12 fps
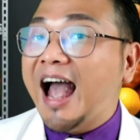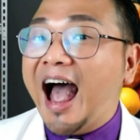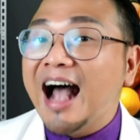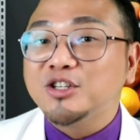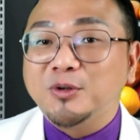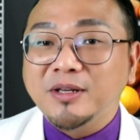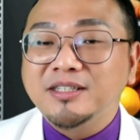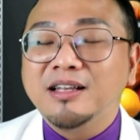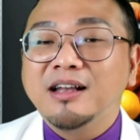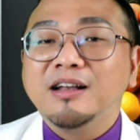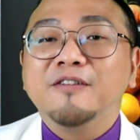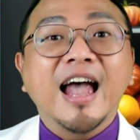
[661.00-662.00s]
arteries.
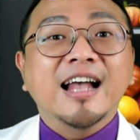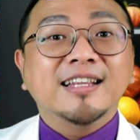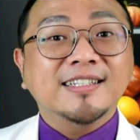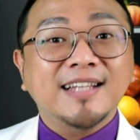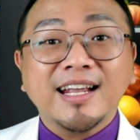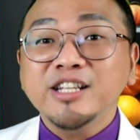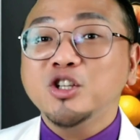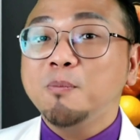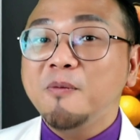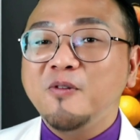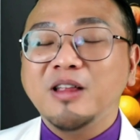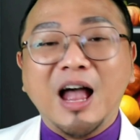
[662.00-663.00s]
The second
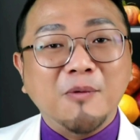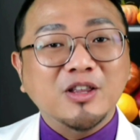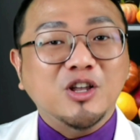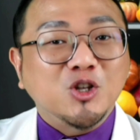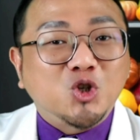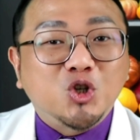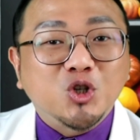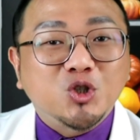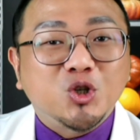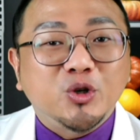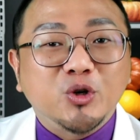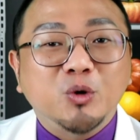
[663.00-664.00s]
superfood I want to introduce
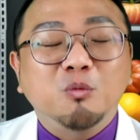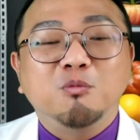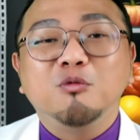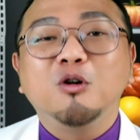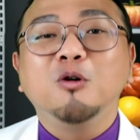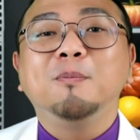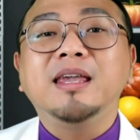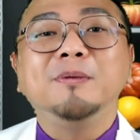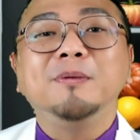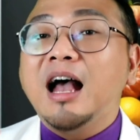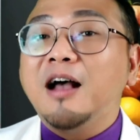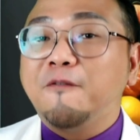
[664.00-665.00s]
to you will be
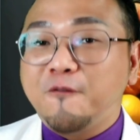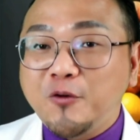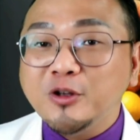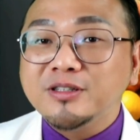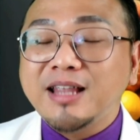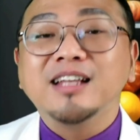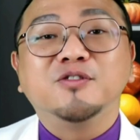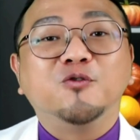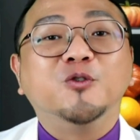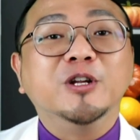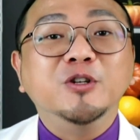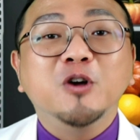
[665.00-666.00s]
a fruit that is
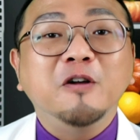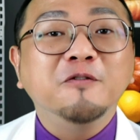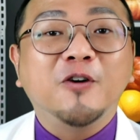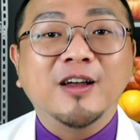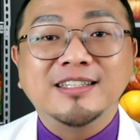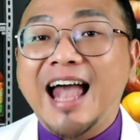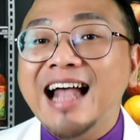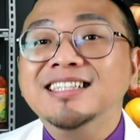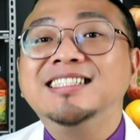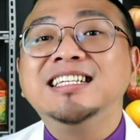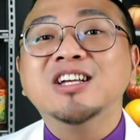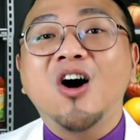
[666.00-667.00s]
renowned for its
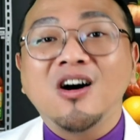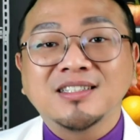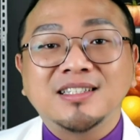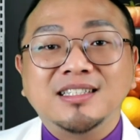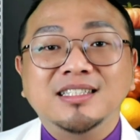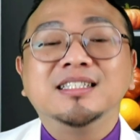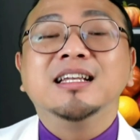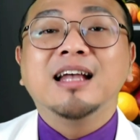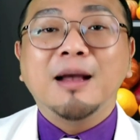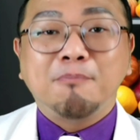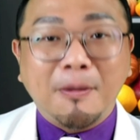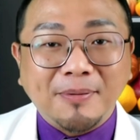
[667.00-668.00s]
antioxidant
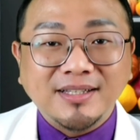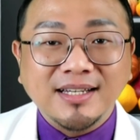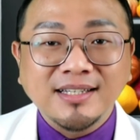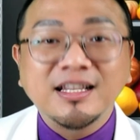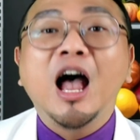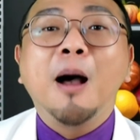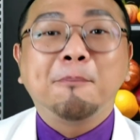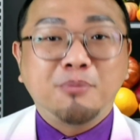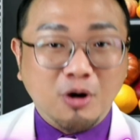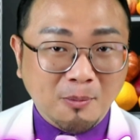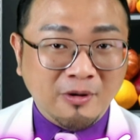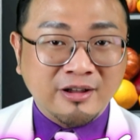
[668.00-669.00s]
properties,
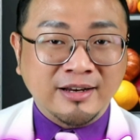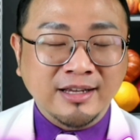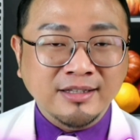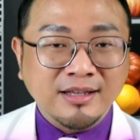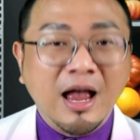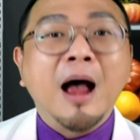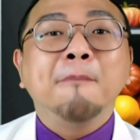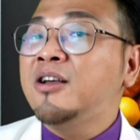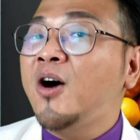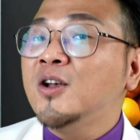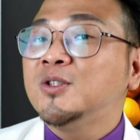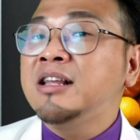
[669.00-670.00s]
pomegranate.
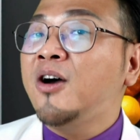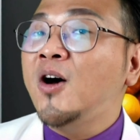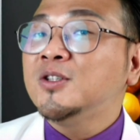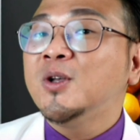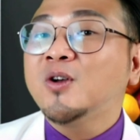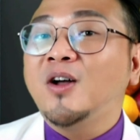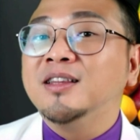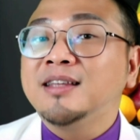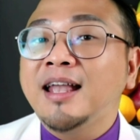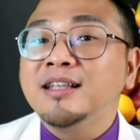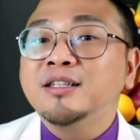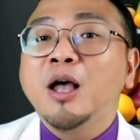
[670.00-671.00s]
Pomegranate also
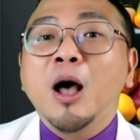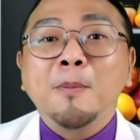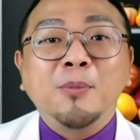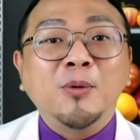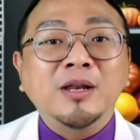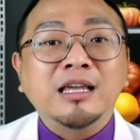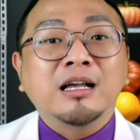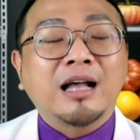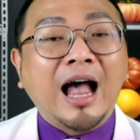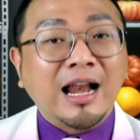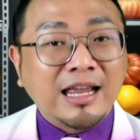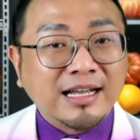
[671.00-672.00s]
contains
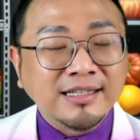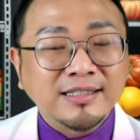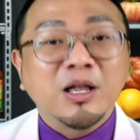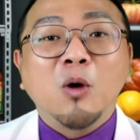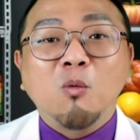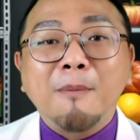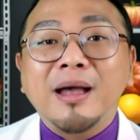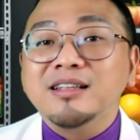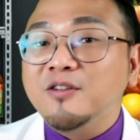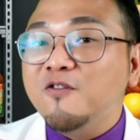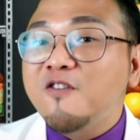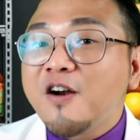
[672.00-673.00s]
punicalagins, whereby it's
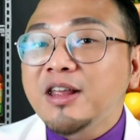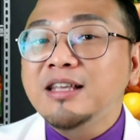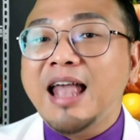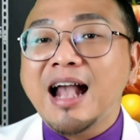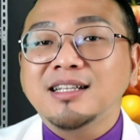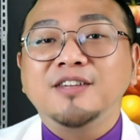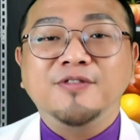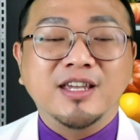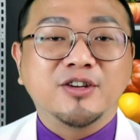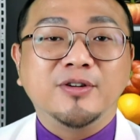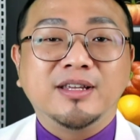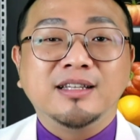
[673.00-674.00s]
a very active
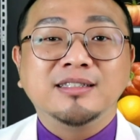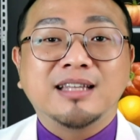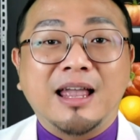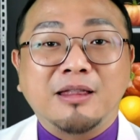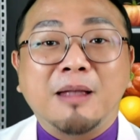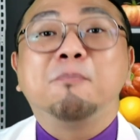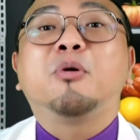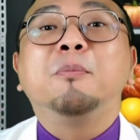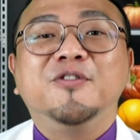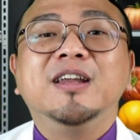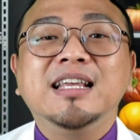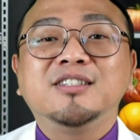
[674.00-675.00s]
ingredient that can
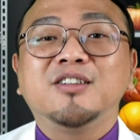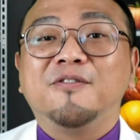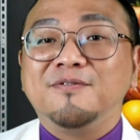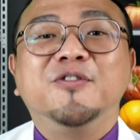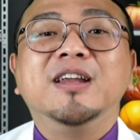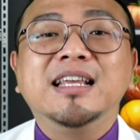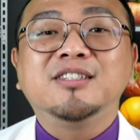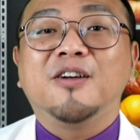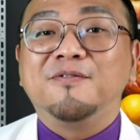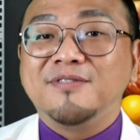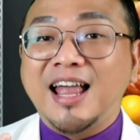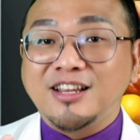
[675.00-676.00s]
promote the release of
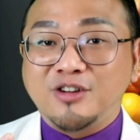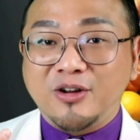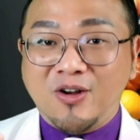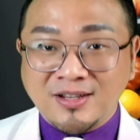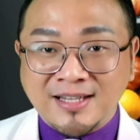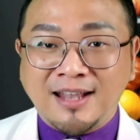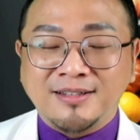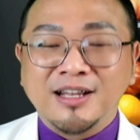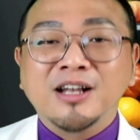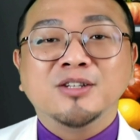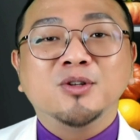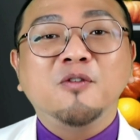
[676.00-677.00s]
nitric oxide.
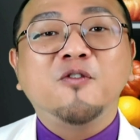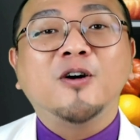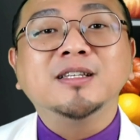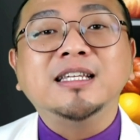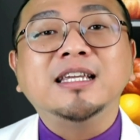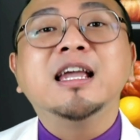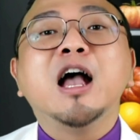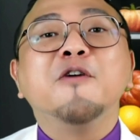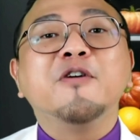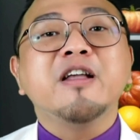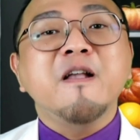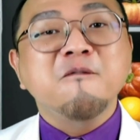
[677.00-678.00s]
So for the
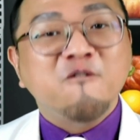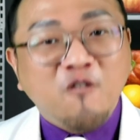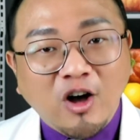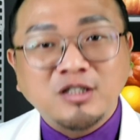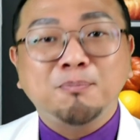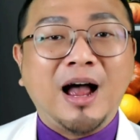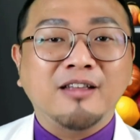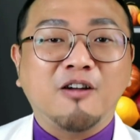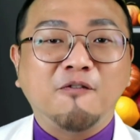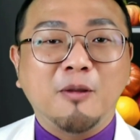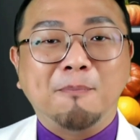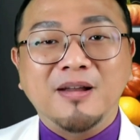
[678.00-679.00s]
reinforced part of
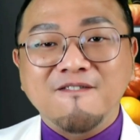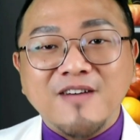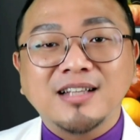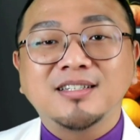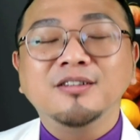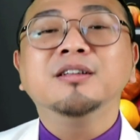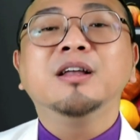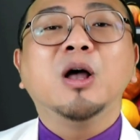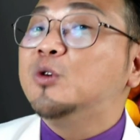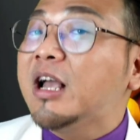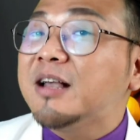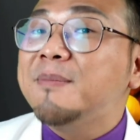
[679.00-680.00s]
the blood vessel,
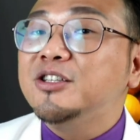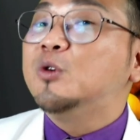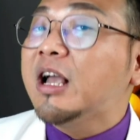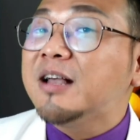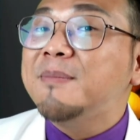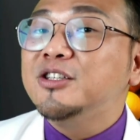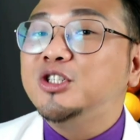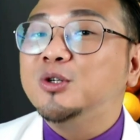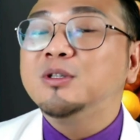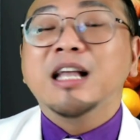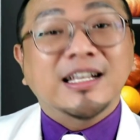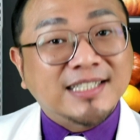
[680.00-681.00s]
we do recommend
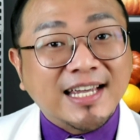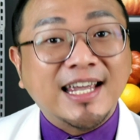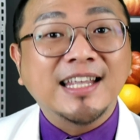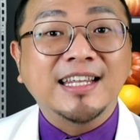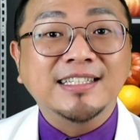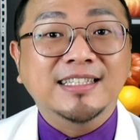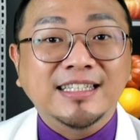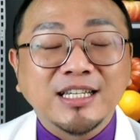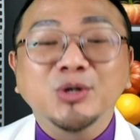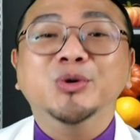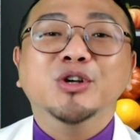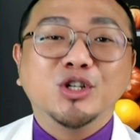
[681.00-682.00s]
you taking this
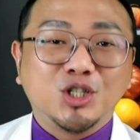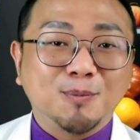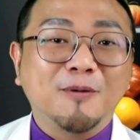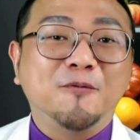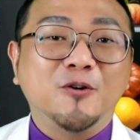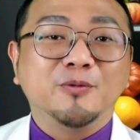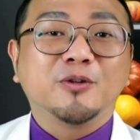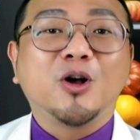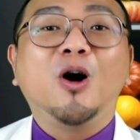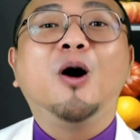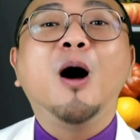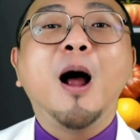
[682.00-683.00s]
new superfood
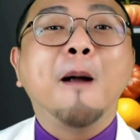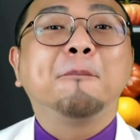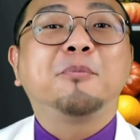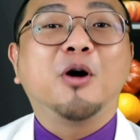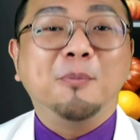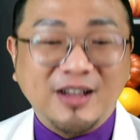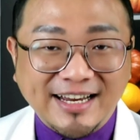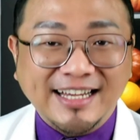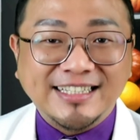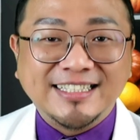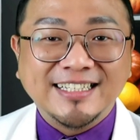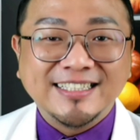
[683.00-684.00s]
called
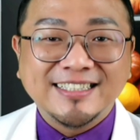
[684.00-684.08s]
pomegranate.